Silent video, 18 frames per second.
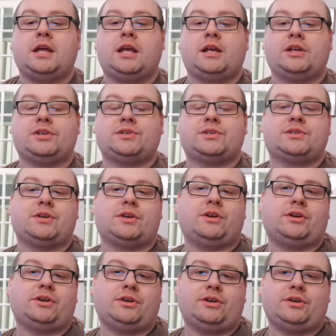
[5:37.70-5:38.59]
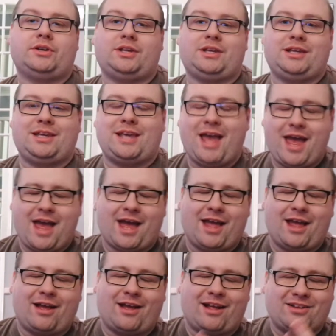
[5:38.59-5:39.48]
So, yeah,
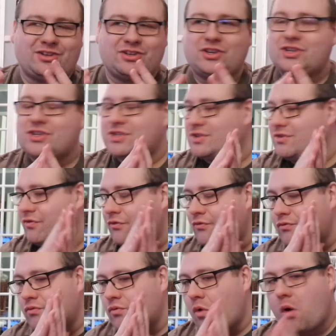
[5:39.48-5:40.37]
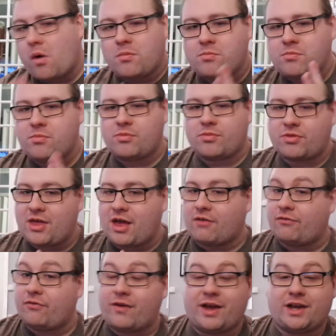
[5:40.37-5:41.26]
just from
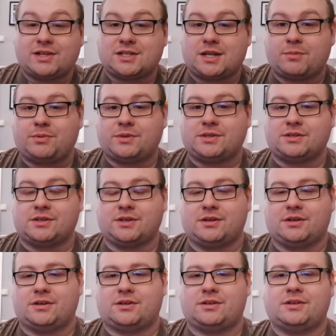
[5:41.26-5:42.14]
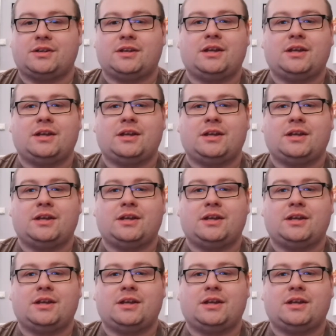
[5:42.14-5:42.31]
that first episode